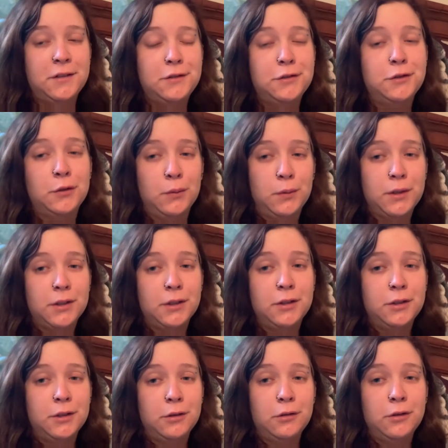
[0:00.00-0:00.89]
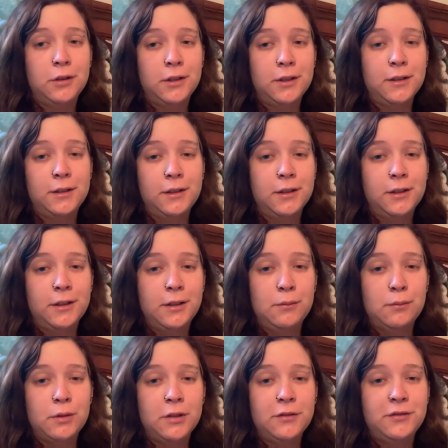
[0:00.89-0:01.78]
So we're gonna go ahead and eat
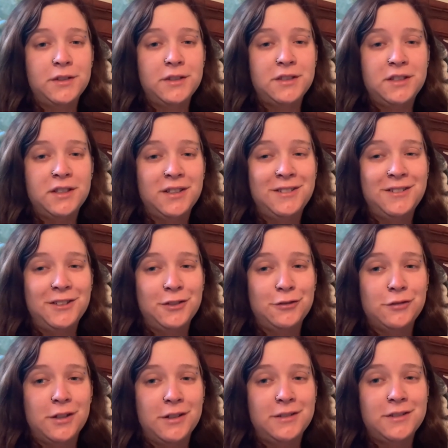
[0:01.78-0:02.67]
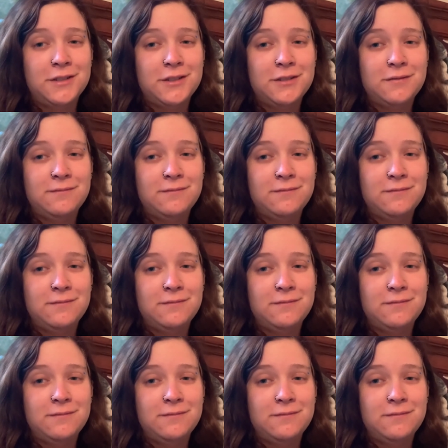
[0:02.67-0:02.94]
breakfast and get dressed.